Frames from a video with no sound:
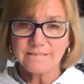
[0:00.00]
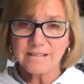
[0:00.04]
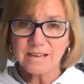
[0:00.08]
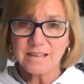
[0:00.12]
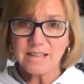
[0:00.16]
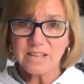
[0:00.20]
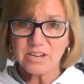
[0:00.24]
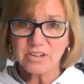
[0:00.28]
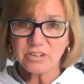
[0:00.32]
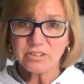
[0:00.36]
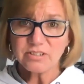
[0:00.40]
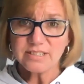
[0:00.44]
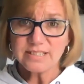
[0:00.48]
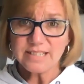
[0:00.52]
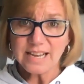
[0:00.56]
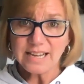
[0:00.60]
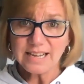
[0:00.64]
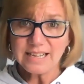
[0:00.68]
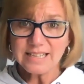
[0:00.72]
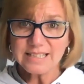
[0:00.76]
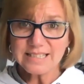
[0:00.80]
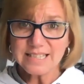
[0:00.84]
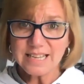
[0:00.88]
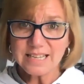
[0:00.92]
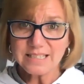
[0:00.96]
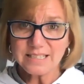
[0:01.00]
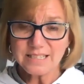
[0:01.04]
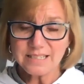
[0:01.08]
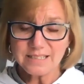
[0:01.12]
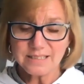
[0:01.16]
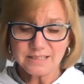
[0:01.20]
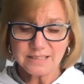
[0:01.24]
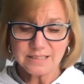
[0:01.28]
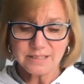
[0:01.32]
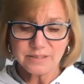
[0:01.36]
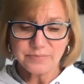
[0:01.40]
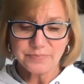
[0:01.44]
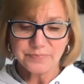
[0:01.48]
And then your second
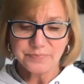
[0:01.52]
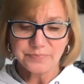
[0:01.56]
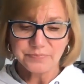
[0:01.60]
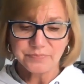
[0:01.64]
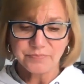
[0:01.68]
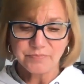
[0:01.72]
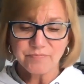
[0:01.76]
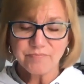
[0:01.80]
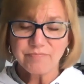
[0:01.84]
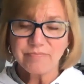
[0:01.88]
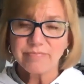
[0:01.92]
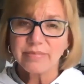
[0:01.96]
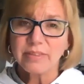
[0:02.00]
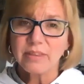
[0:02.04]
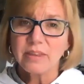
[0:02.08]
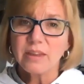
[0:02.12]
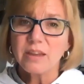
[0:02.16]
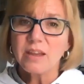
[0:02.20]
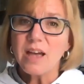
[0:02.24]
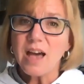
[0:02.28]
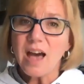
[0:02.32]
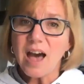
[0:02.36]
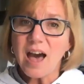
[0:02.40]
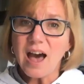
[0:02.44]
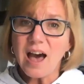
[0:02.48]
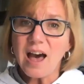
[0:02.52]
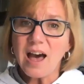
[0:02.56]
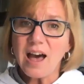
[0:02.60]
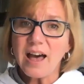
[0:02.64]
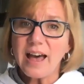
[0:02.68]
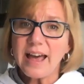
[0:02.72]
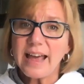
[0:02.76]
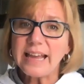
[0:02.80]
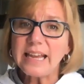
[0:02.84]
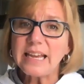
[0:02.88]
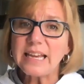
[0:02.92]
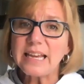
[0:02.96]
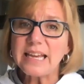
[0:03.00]
sentence.
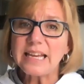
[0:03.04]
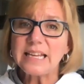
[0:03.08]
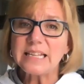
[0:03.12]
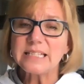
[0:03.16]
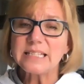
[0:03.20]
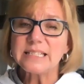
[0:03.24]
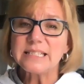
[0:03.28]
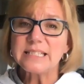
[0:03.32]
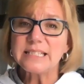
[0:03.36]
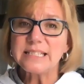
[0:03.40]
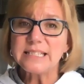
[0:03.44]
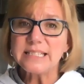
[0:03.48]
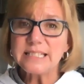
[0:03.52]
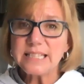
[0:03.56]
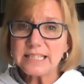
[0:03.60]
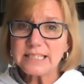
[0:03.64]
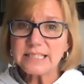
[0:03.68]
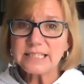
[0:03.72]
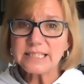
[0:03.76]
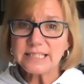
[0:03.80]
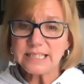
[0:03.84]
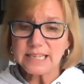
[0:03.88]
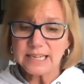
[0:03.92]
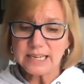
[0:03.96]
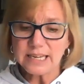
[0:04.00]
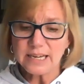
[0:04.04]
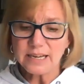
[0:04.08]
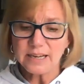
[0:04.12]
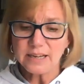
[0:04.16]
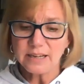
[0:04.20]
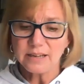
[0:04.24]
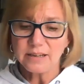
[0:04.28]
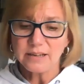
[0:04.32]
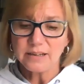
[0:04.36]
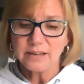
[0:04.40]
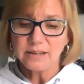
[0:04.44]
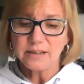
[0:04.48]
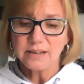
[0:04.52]
I insisted
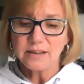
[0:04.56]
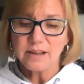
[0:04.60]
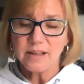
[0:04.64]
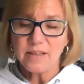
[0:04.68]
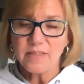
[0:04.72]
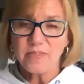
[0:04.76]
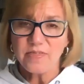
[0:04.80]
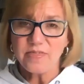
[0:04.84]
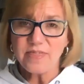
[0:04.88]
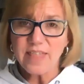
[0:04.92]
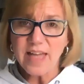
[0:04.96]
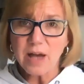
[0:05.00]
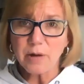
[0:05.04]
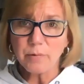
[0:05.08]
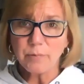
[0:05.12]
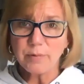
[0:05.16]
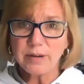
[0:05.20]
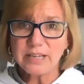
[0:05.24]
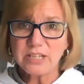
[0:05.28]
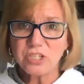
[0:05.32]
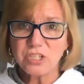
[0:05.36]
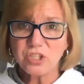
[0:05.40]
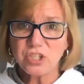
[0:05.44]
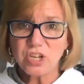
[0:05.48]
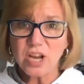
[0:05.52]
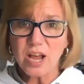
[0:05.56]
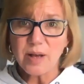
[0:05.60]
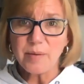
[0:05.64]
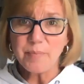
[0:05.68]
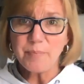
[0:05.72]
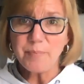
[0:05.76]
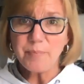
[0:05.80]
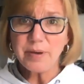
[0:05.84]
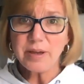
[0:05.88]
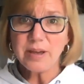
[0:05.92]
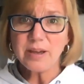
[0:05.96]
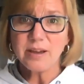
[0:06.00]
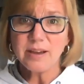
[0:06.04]
that we
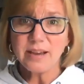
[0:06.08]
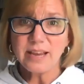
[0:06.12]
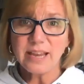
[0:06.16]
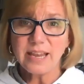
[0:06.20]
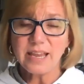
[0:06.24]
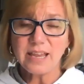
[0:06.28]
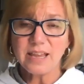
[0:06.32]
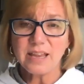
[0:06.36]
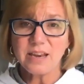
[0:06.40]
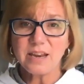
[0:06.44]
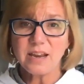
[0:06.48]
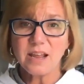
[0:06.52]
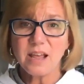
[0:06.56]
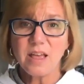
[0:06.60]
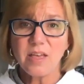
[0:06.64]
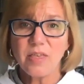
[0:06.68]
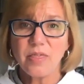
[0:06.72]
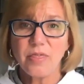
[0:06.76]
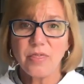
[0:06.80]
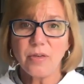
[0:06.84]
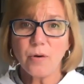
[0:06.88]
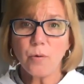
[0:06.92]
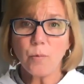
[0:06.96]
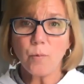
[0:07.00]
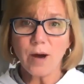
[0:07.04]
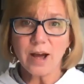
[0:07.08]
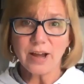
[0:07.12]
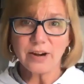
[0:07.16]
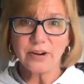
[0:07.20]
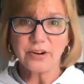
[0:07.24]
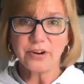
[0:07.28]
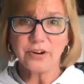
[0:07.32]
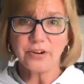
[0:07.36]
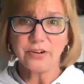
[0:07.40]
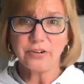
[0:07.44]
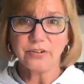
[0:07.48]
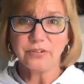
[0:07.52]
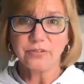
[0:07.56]
jump in the
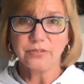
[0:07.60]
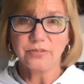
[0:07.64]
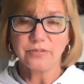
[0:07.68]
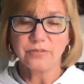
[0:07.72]
water.